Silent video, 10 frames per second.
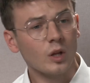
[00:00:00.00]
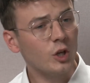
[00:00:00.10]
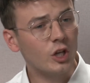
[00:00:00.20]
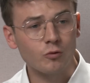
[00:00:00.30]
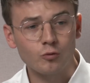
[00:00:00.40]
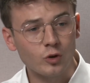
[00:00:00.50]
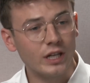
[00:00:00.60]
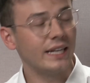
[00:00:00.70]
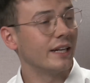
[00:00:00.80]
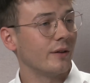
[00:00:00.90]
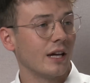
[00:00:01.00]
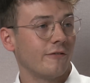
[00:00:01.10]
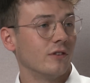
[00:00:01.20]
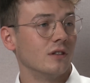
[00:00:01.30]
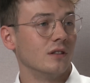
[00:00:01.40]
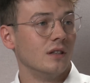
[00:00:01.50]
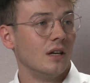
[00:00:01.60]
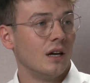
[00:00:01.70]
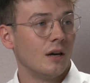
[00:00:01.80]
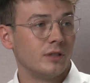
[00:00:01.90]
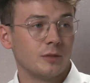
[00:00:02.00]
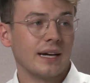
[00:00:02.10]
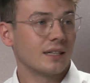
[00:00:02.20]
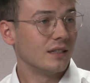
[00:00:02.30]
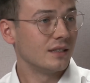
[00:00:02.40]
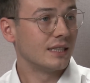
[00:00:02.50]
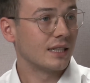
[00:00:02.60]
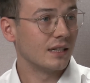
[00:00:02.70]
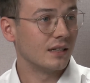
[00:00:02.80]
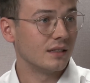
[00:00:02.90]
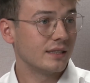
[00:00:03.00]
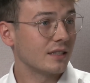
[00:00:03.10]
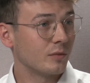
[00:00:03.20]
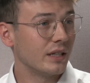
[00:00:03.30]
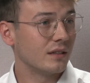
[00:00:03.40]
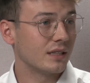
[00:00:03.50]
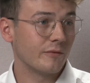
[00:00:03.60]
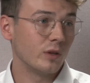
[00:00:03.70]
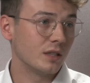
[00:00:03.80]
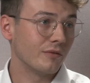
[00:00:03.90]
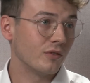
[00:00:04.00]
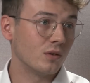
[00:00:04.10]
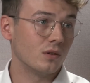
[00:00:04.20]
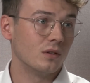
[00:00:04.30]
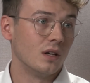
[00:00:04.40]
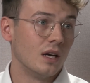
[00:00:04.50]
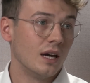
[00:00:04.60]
You don't really know their full prospectus until 6 weeks, 7 weeks before